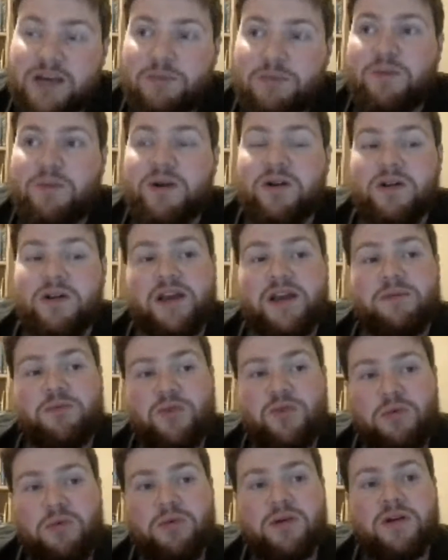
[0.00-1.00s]
Cybermen are like a
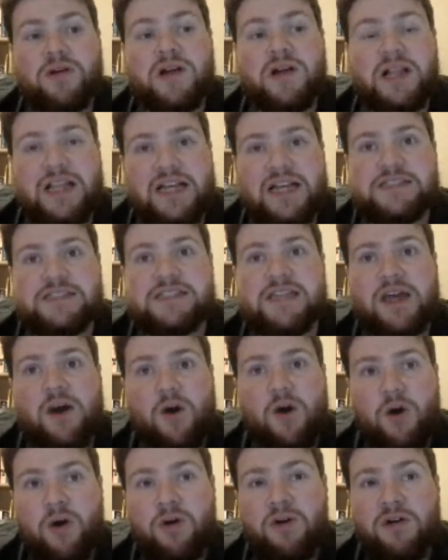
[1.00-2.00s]
proper classic
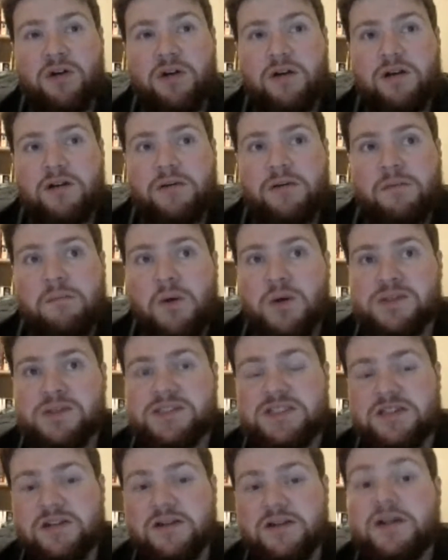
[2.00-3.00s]
horror
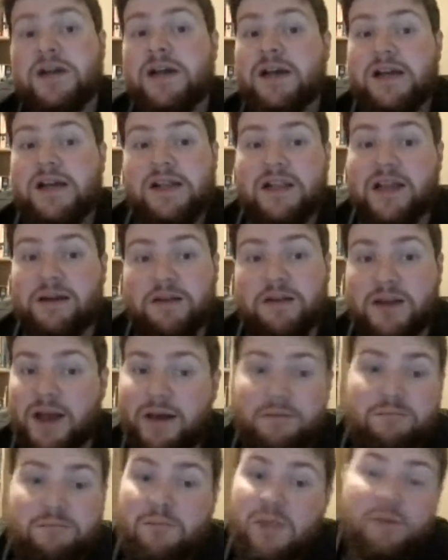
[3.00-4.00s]
monster. Like,
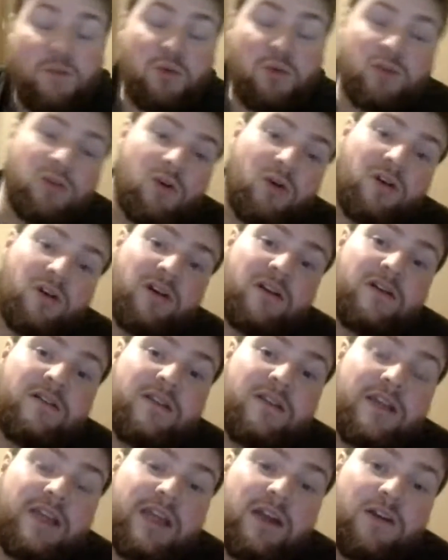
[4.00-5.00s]
the more horror
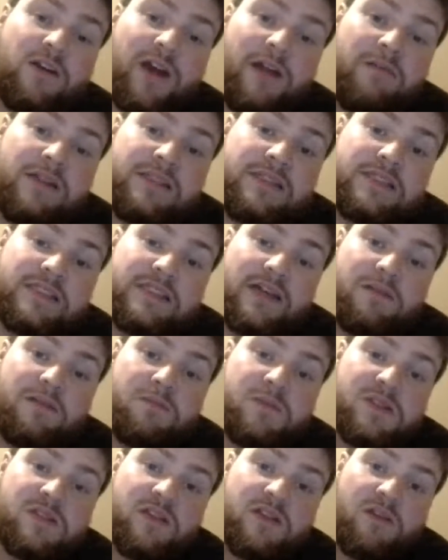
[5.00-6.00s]
that you can cram into
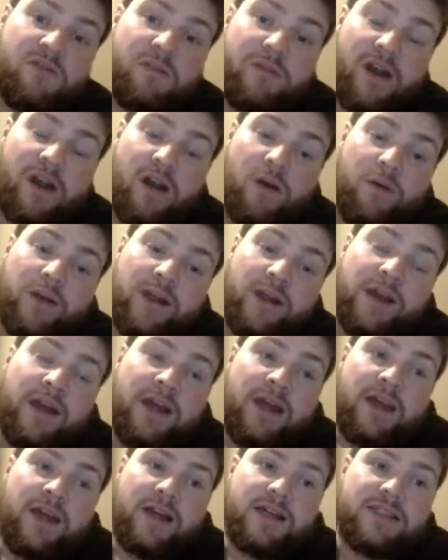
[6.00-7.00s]
Cybermen stuff, the better, really.
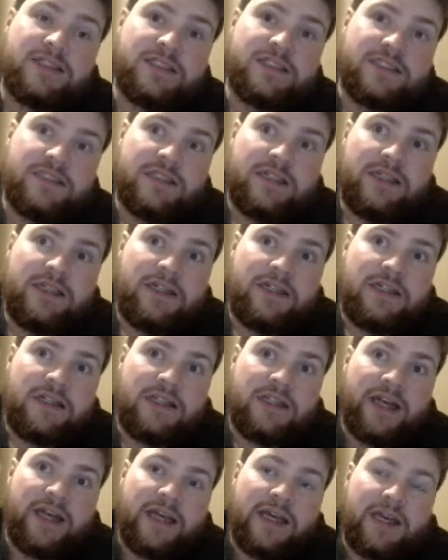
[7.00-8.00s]
Because,
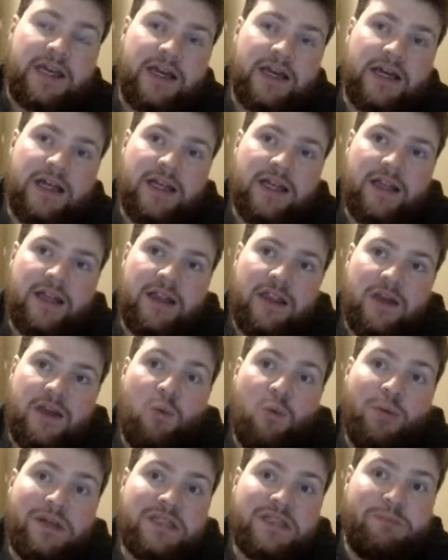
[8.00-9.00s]
like, they
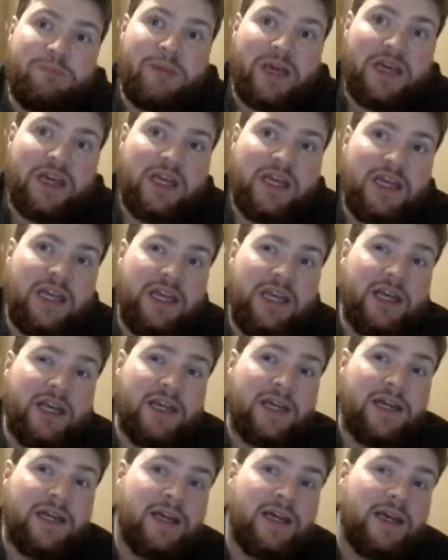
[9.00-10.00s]
opened big
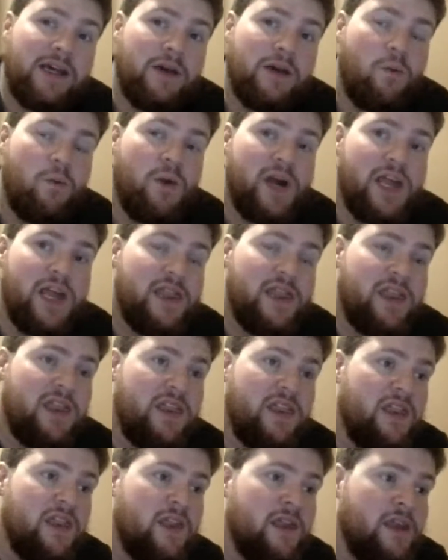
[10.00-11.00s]

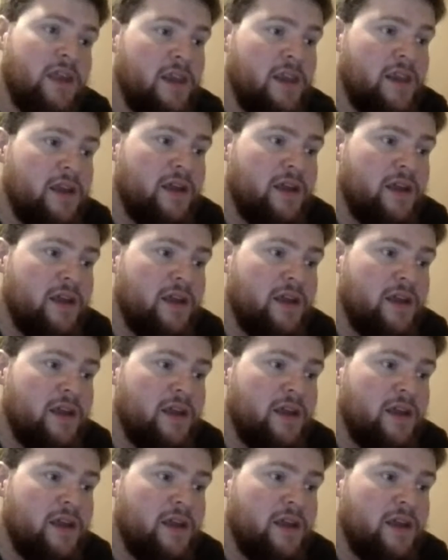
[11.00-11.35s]
with,